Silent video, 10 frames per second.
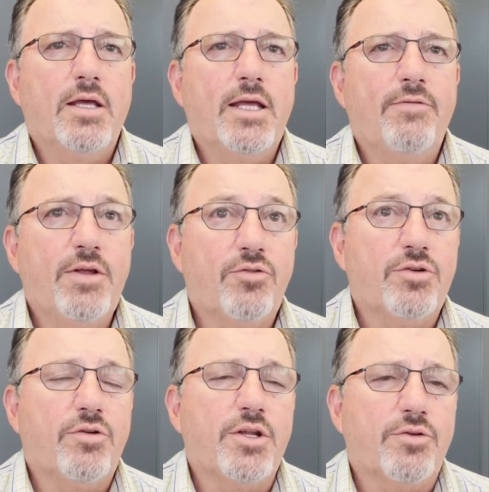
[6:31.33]
if
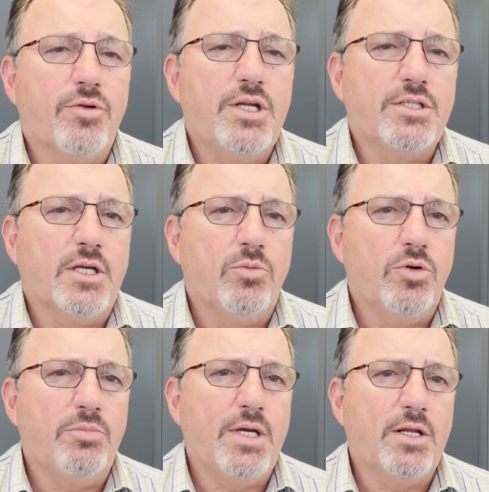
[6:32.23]
interest rates are easing, it
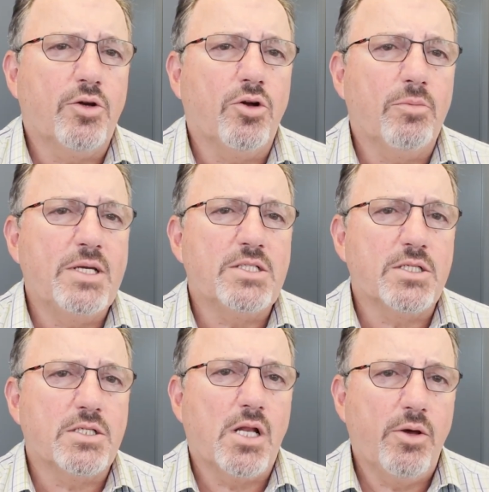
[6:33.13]
would mean economies are
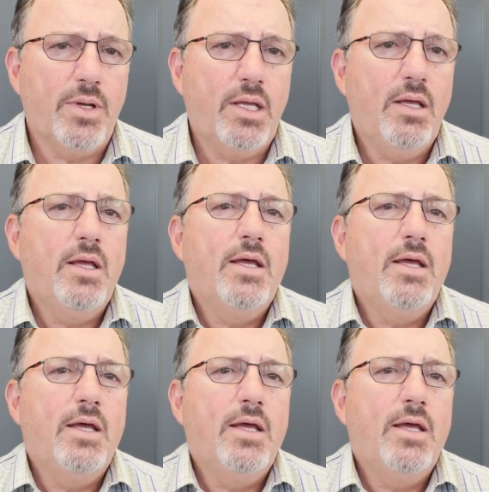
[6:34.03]
slowing.